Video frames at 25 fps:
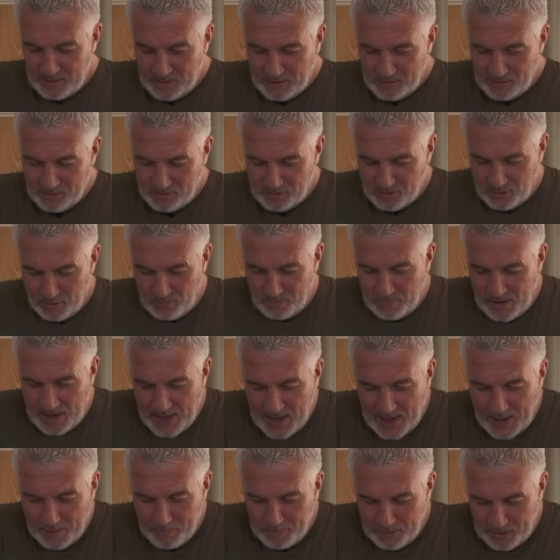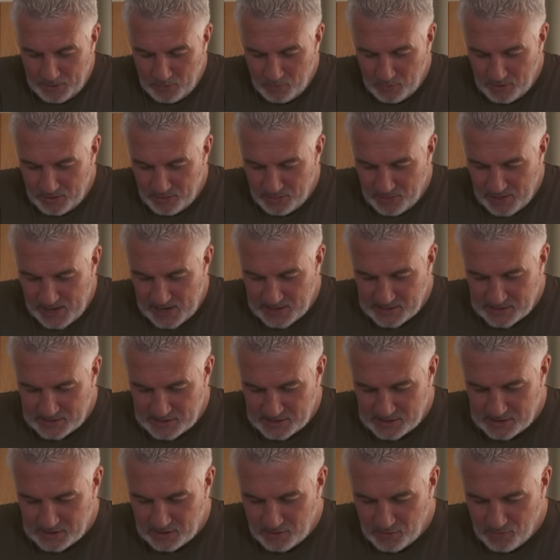So I'm happy with that
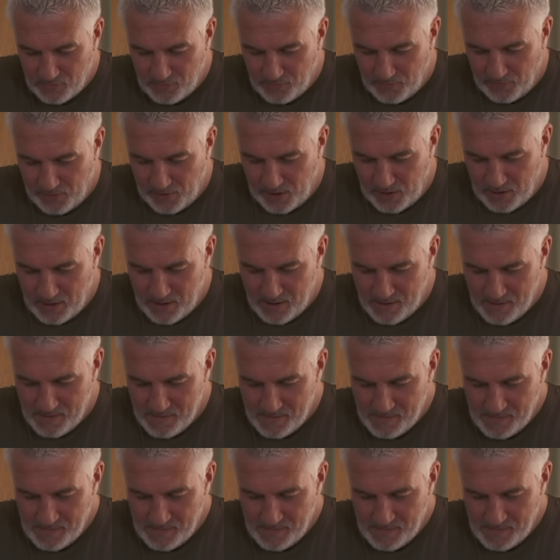so far.